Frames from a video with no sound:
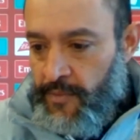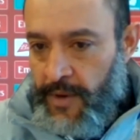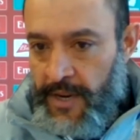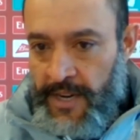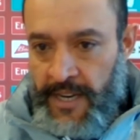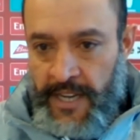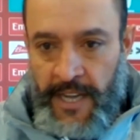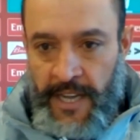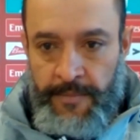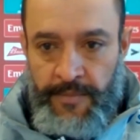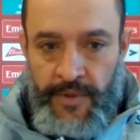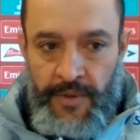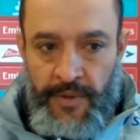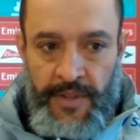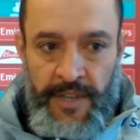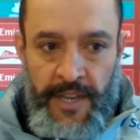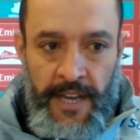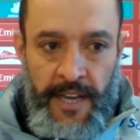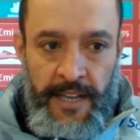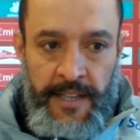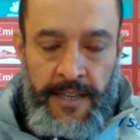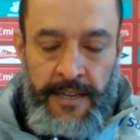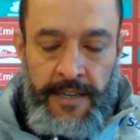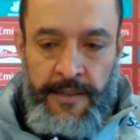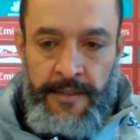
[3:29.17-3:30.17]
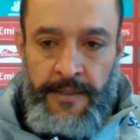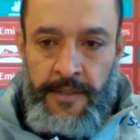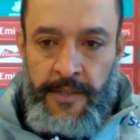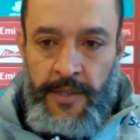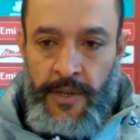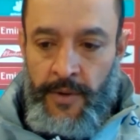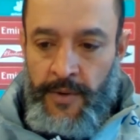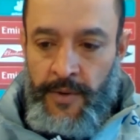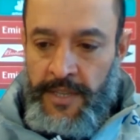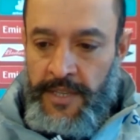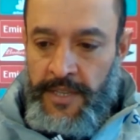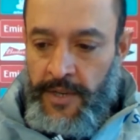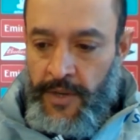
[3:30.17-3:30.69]
one game to the other.
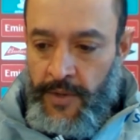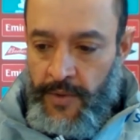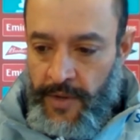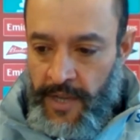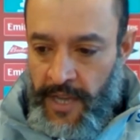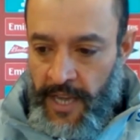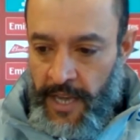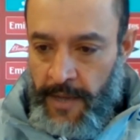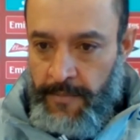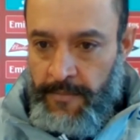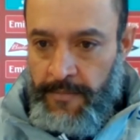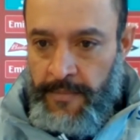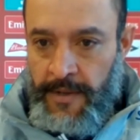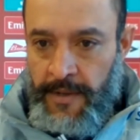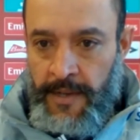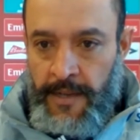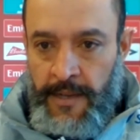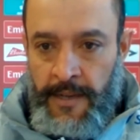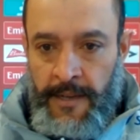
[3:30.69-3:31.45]
So it's a new game.